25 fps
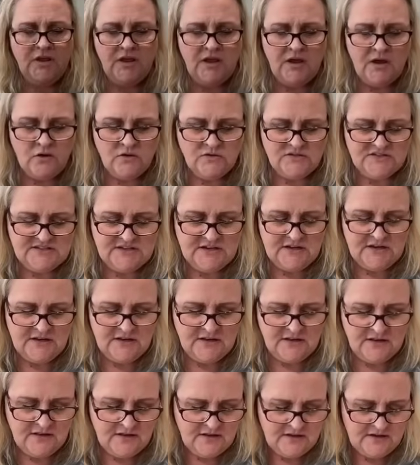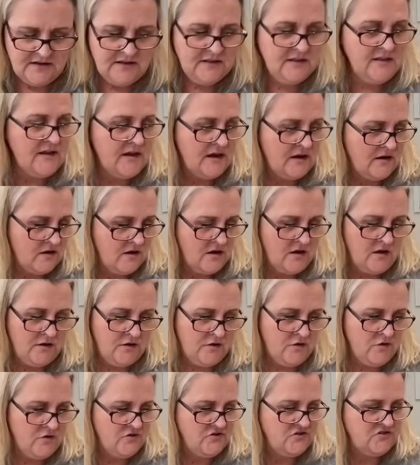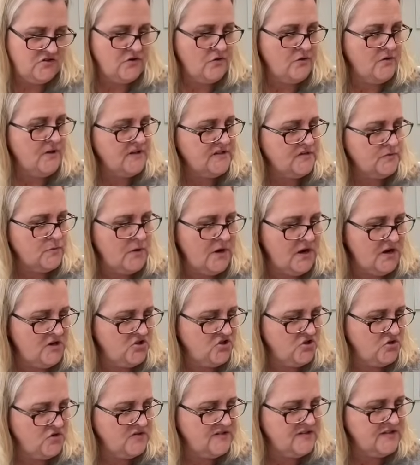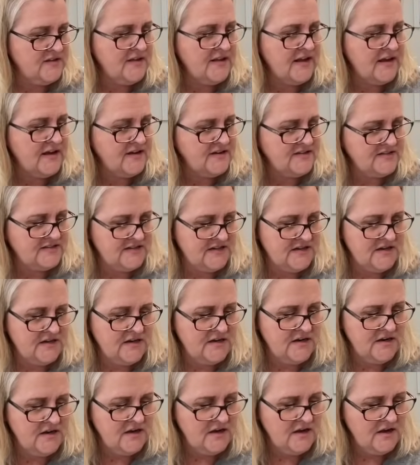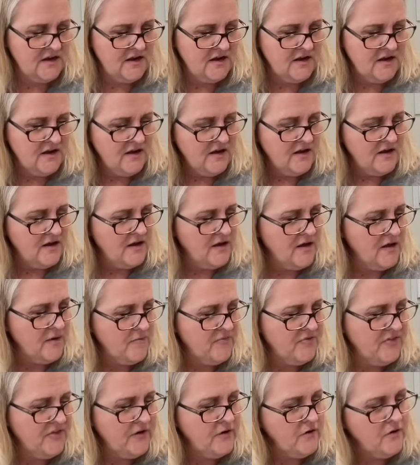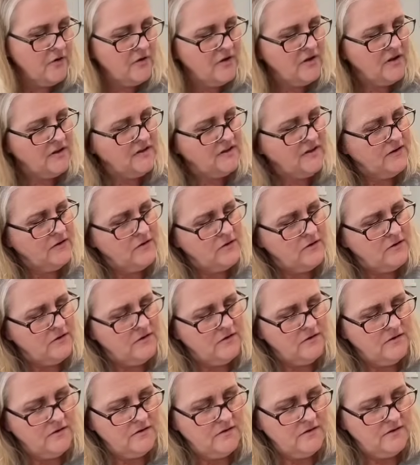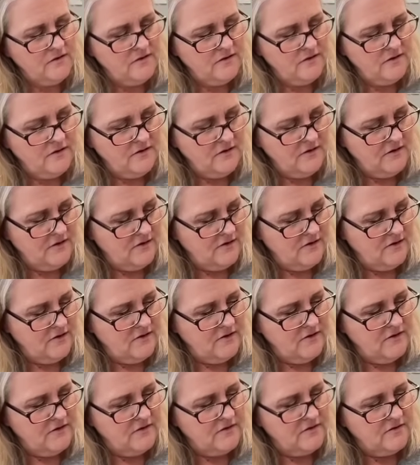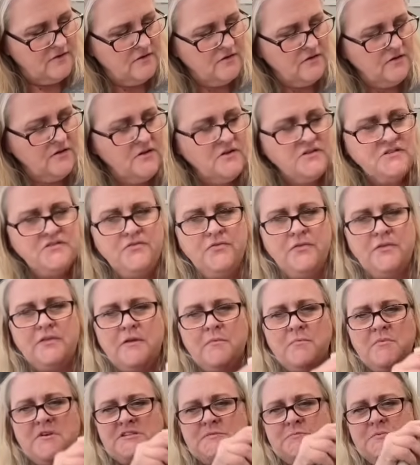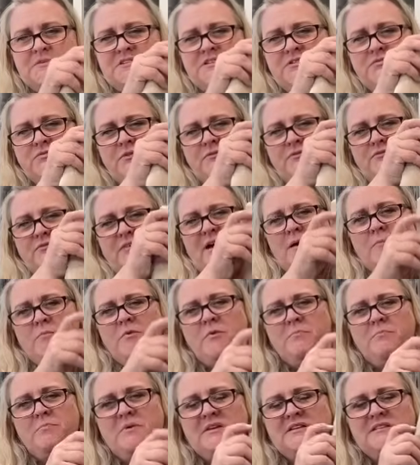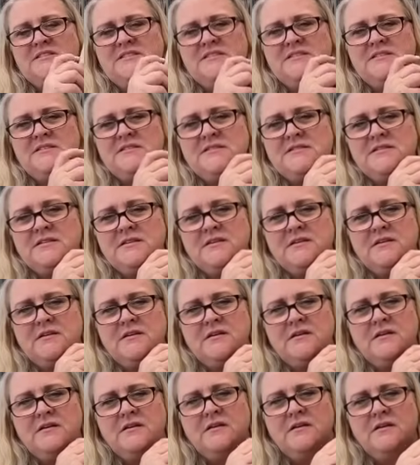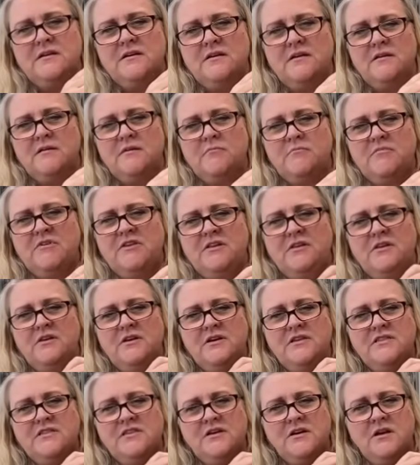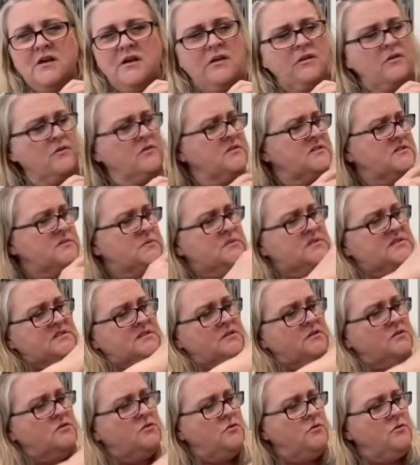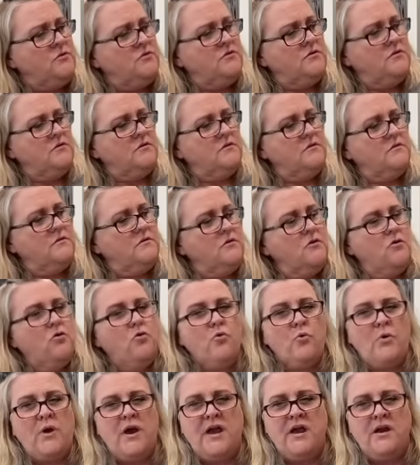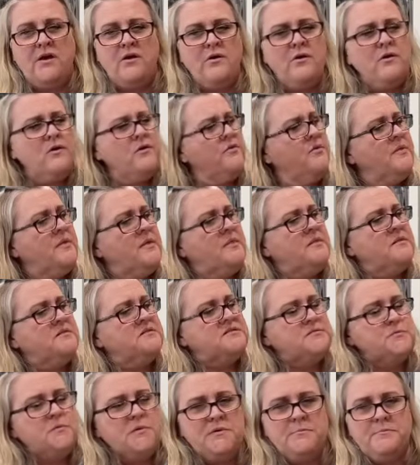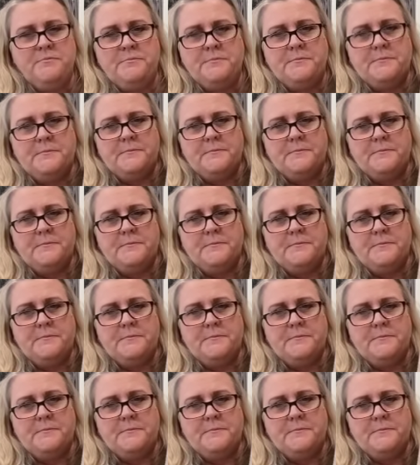counts in that color, so that's why I chose the legacy. They're a little different. They must be different fabric bases, but look at the color. This one's a little grayer than this one.